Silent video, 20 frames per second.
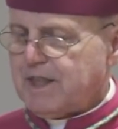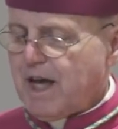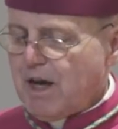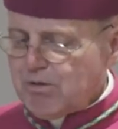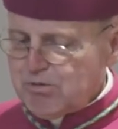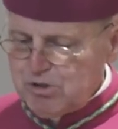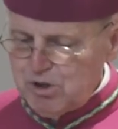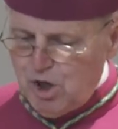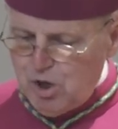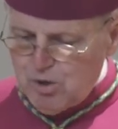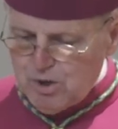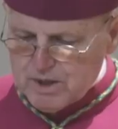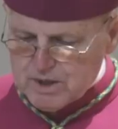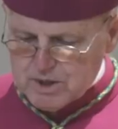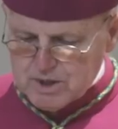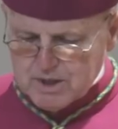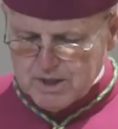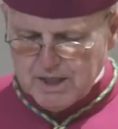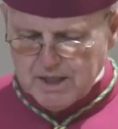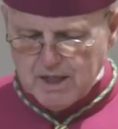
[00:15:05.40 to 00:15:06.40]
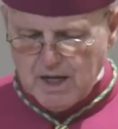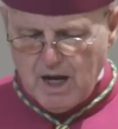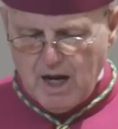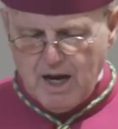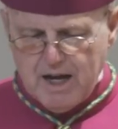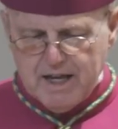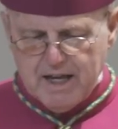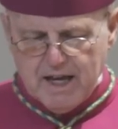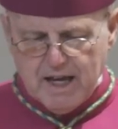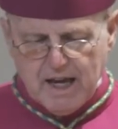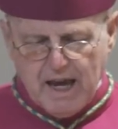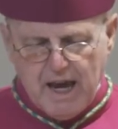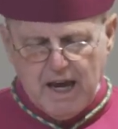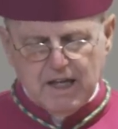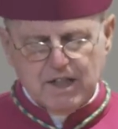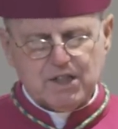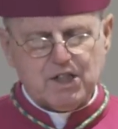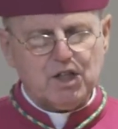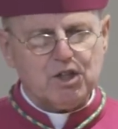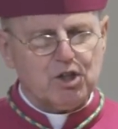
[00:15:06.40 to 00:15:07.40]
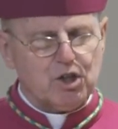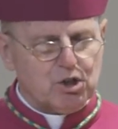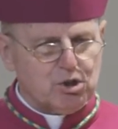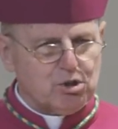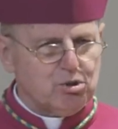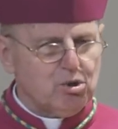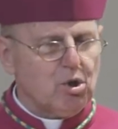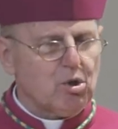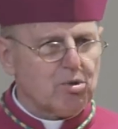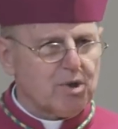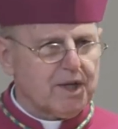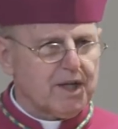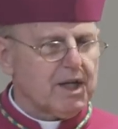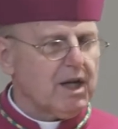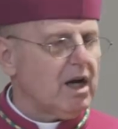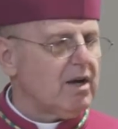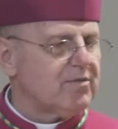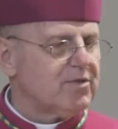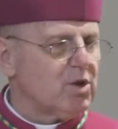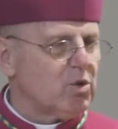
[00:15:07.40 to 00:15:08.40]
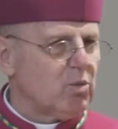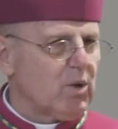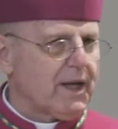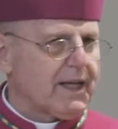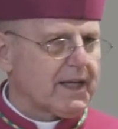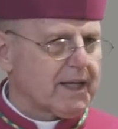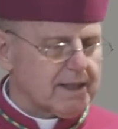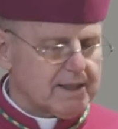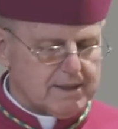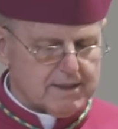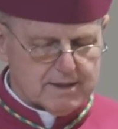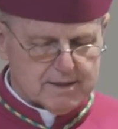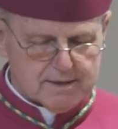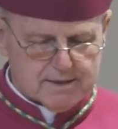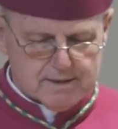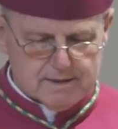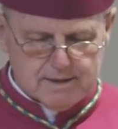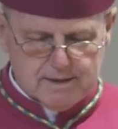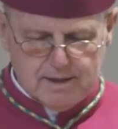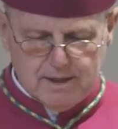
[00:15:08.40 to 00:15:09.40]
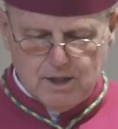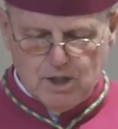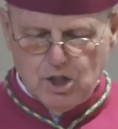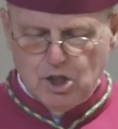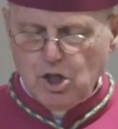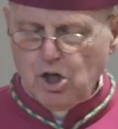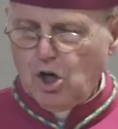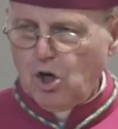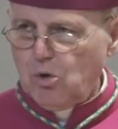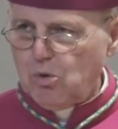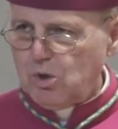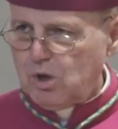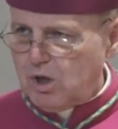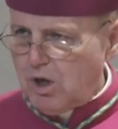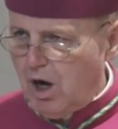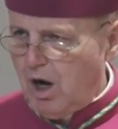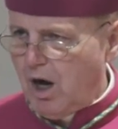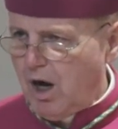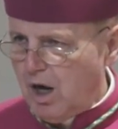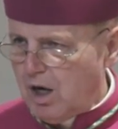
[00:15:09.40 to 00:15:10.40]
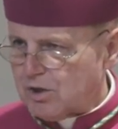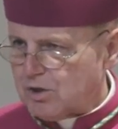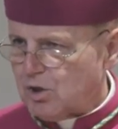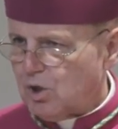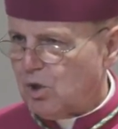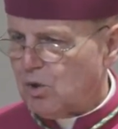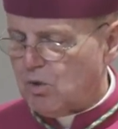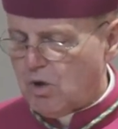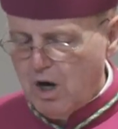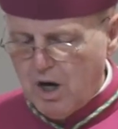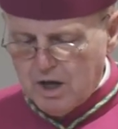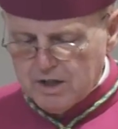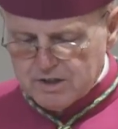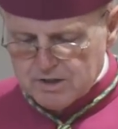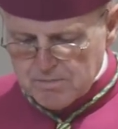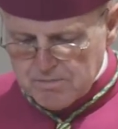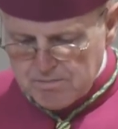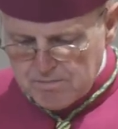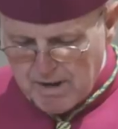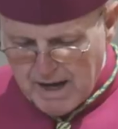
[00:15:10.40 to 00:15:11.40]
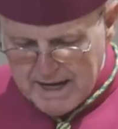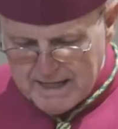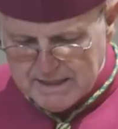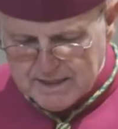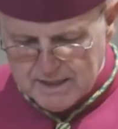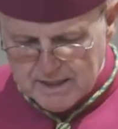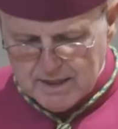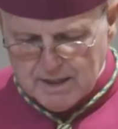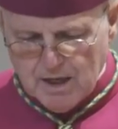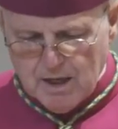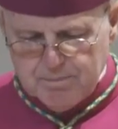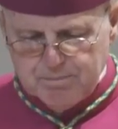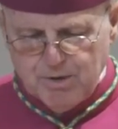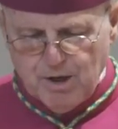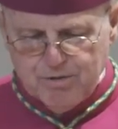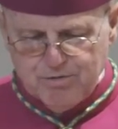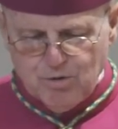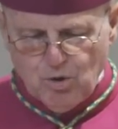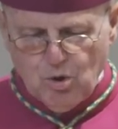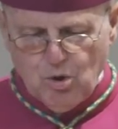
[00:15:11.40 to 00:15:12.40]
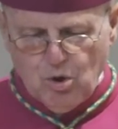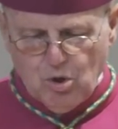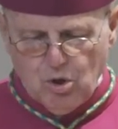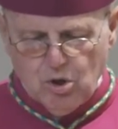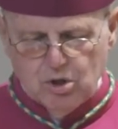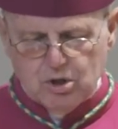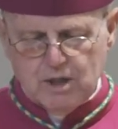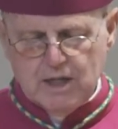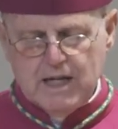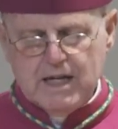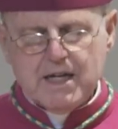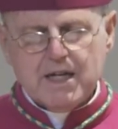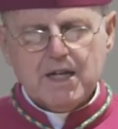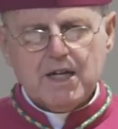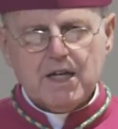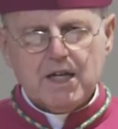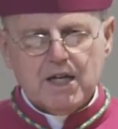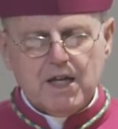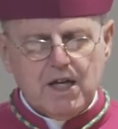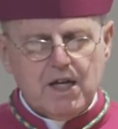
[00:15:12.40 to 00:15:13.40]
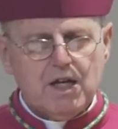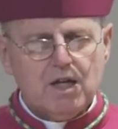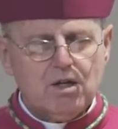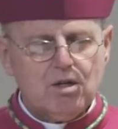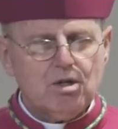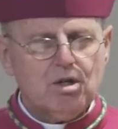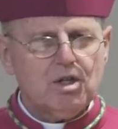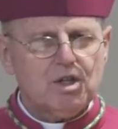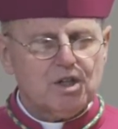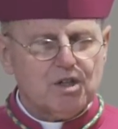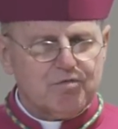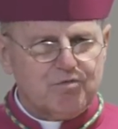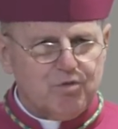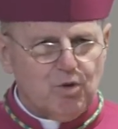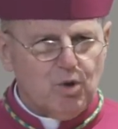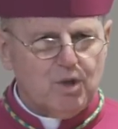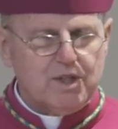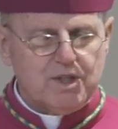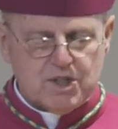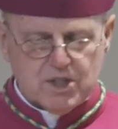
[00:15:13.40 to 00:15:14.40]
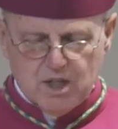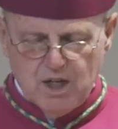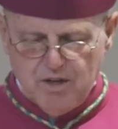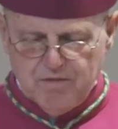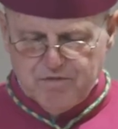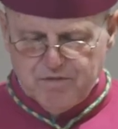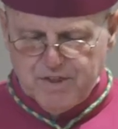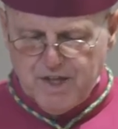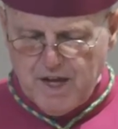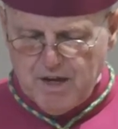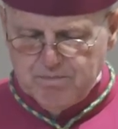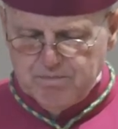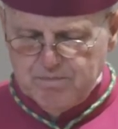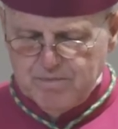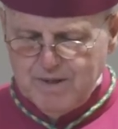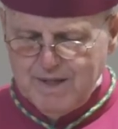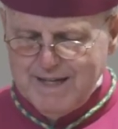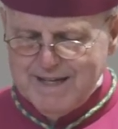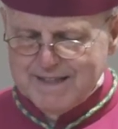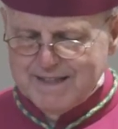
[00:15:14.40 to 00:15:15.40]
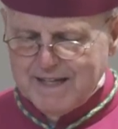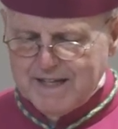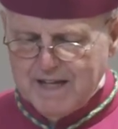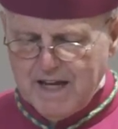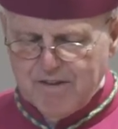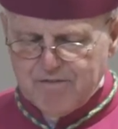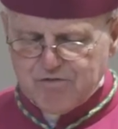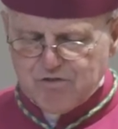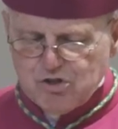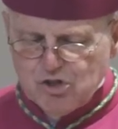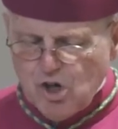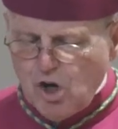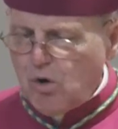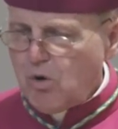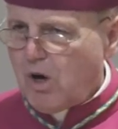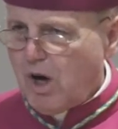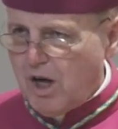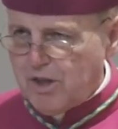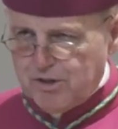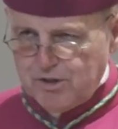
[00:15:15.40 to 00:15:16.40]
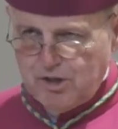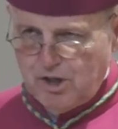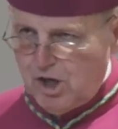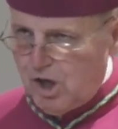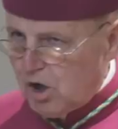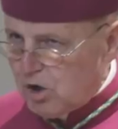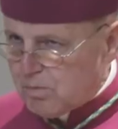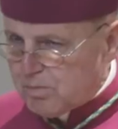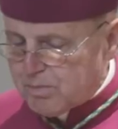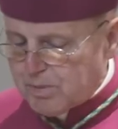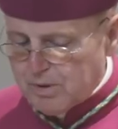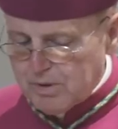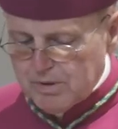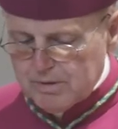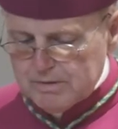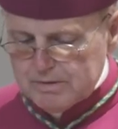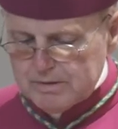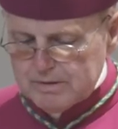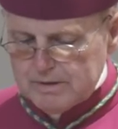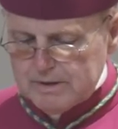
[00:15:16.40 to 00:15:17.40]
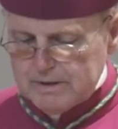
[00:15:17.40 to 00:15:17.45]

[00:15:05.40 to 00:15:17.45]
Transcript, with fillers: And thou knowest that I hate the glory of the wicked. O God, who art mighty above all, hear the voice of them that have no other hope,